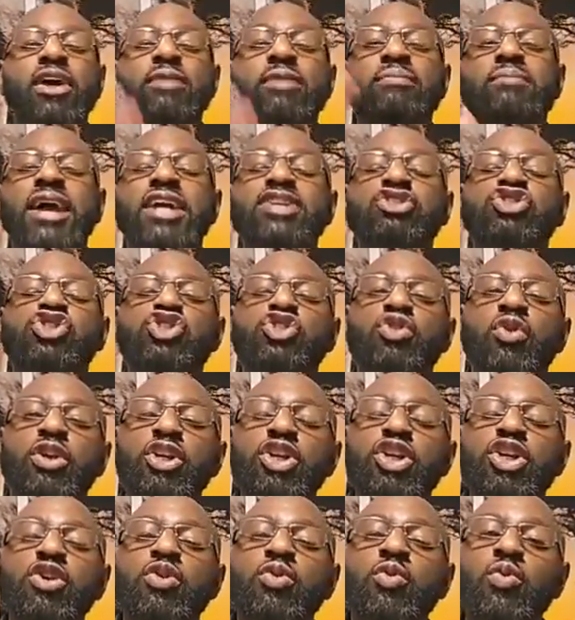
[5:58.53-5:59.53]
there, make sure
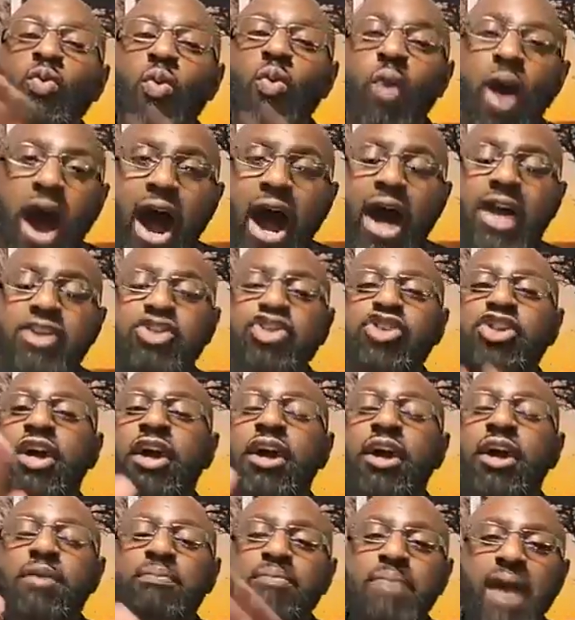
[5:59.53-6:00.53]
you watch
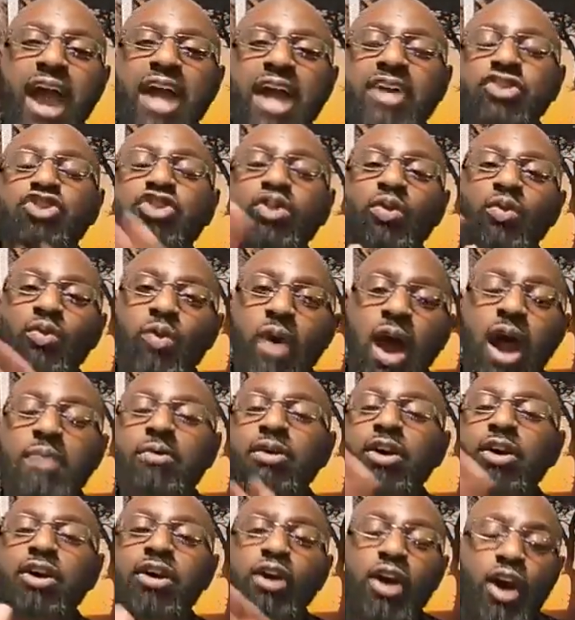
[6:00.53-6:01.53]
Pastor
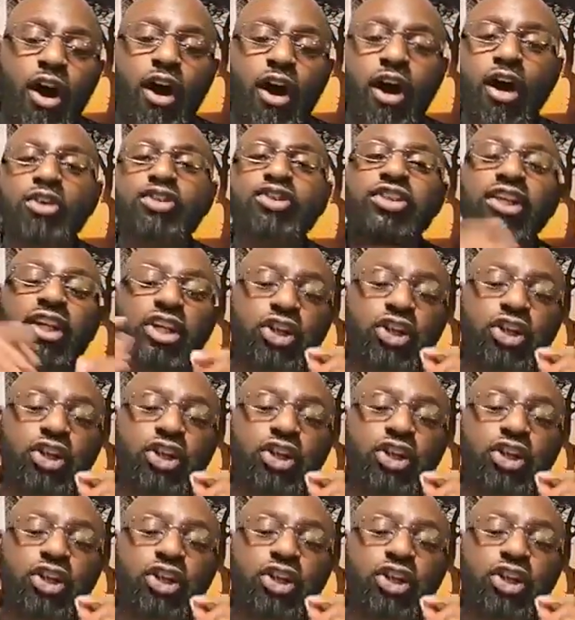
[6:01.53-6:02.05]
Robert Carr's